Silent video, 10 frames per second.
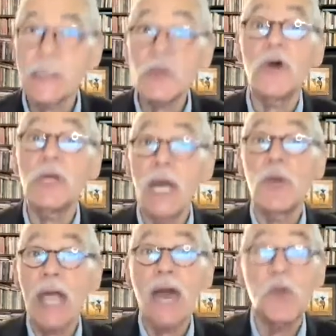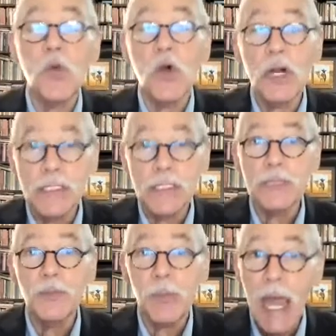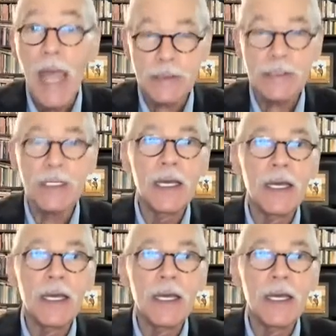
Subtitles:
He said, oh yeah, we have awards and plaques.